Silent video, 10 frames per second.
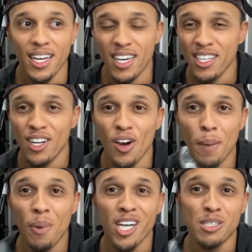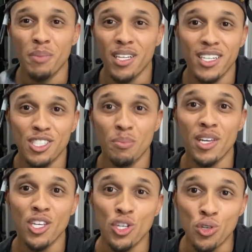you know, a possibility to be
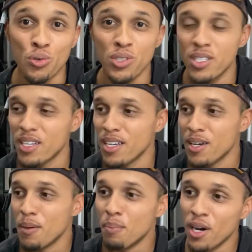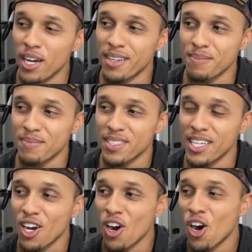used, but
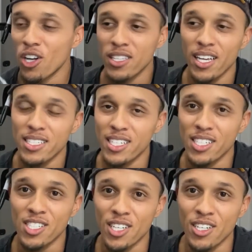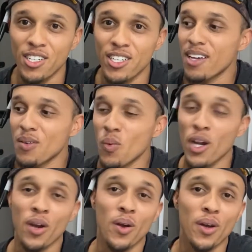all things considered,
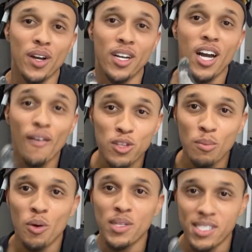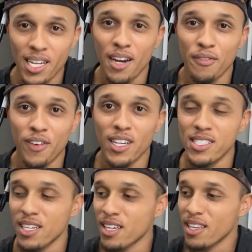we're comfortable with
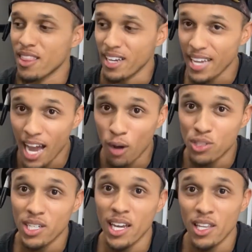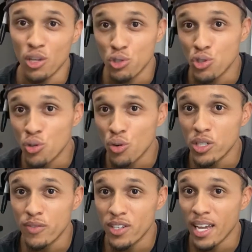sacrificing the couch and those
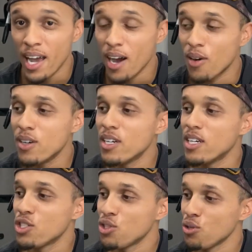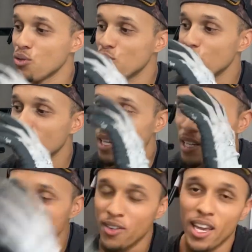drawers for now to
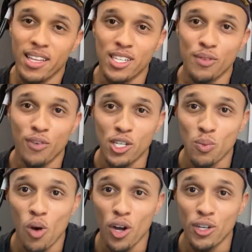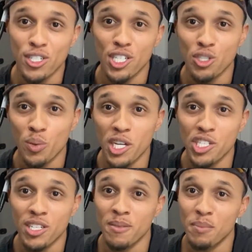alleviate this fresh water
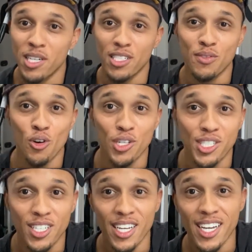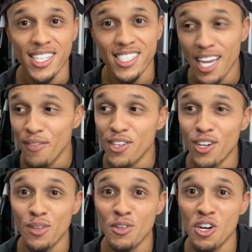situation, because of course safety
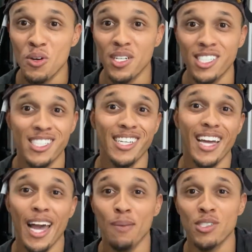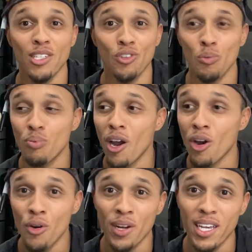on the road is the absolute
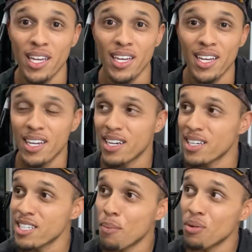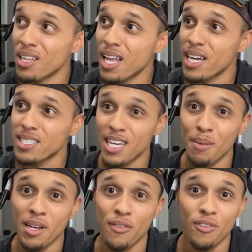priority, because I put a lot of time
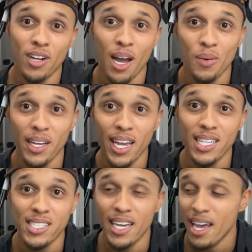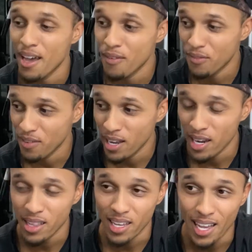and effort. I would hate to have
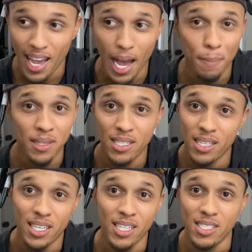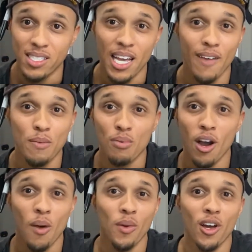anything happen to this and have a
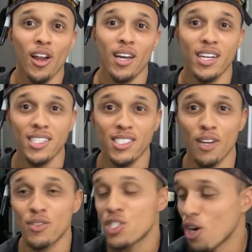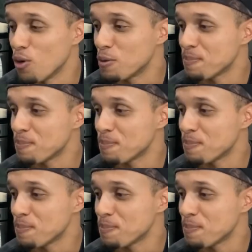problem with all that kind of stuff. So